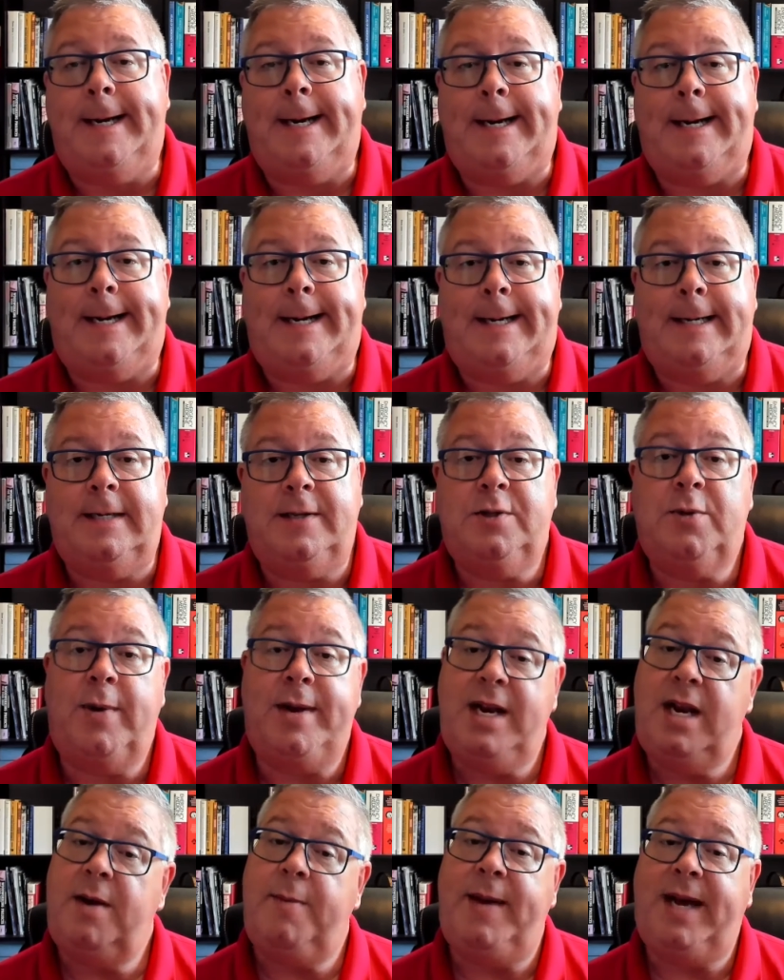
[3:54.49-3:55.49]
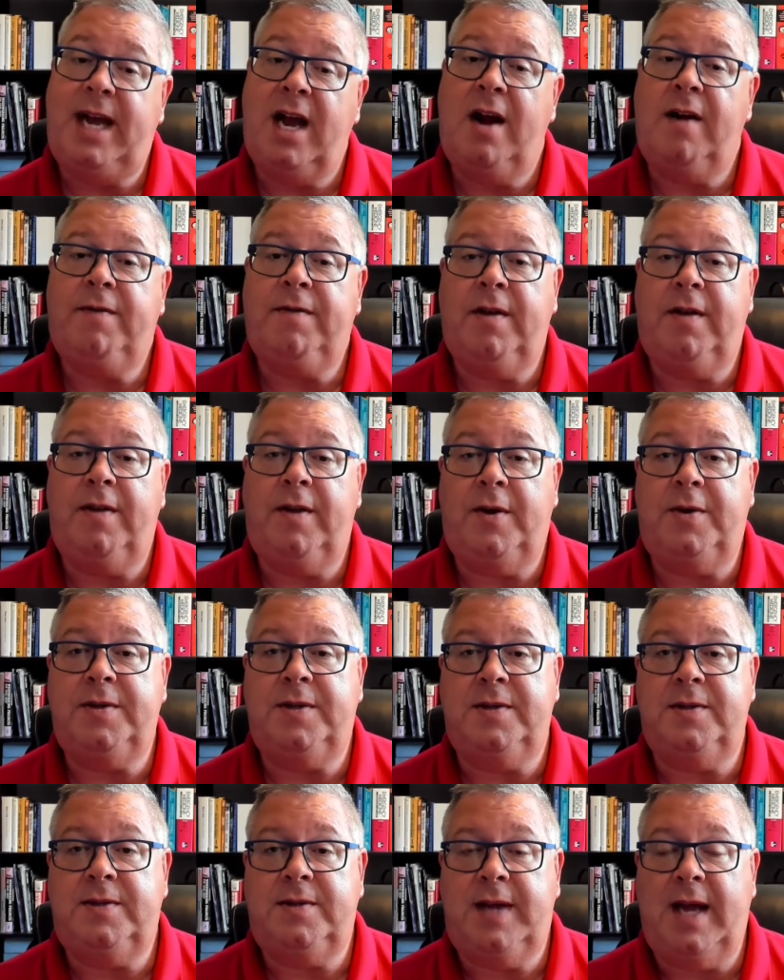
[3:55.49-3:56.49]
So we need to be careful of those
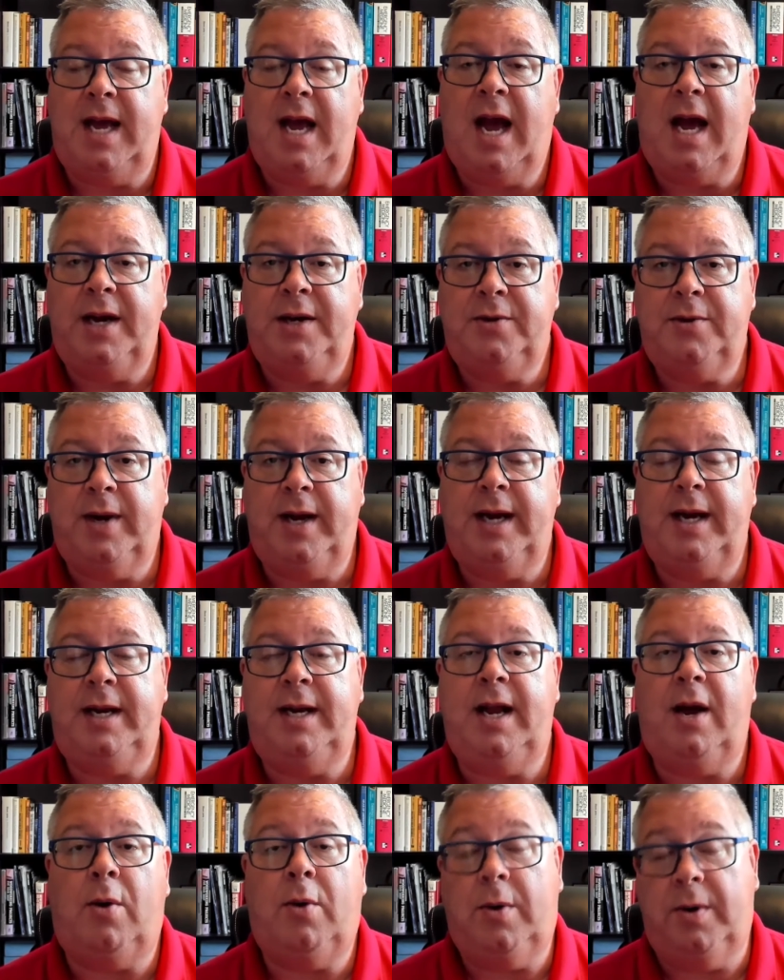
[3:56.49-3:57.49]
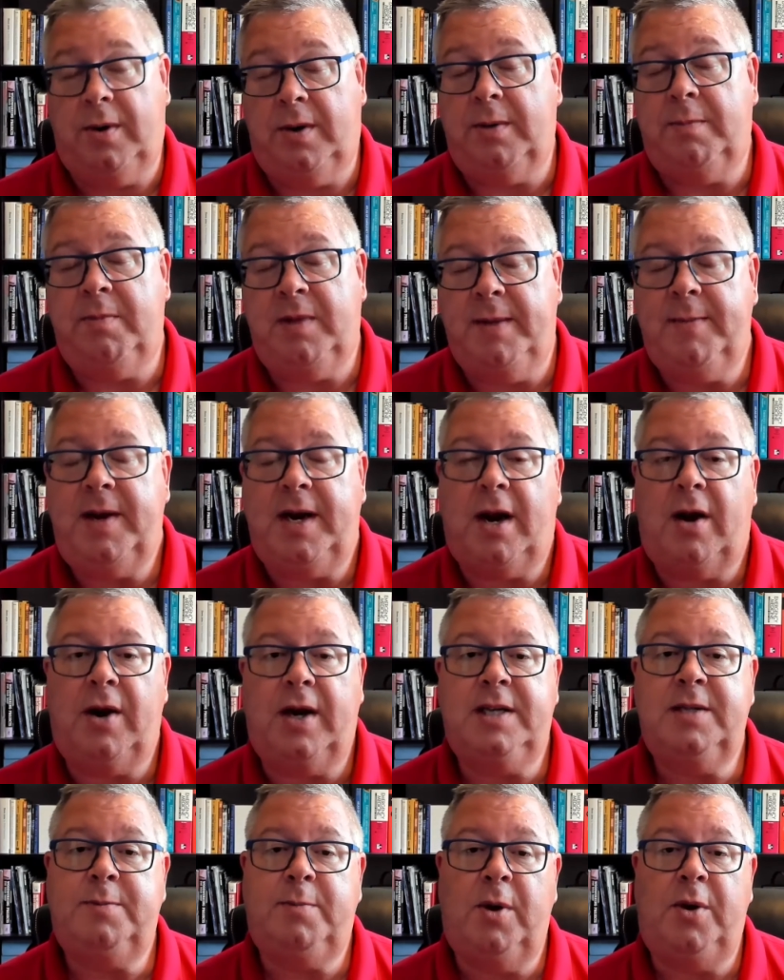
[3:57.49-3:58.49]
and stay hydrated or limit our
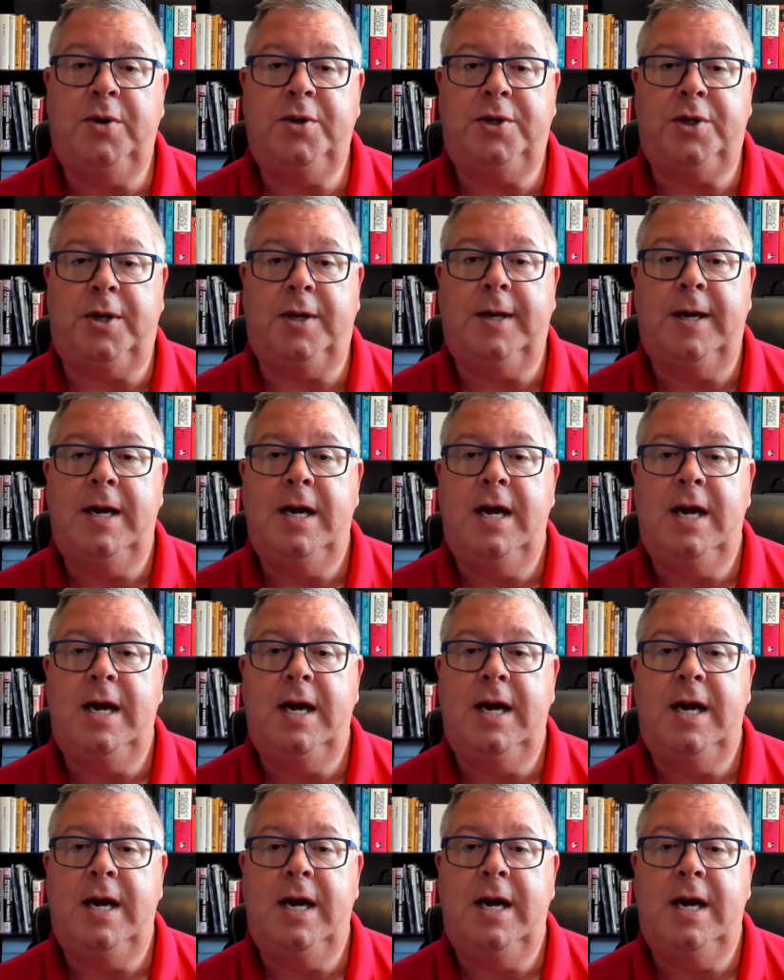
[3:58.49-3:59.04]
exposure.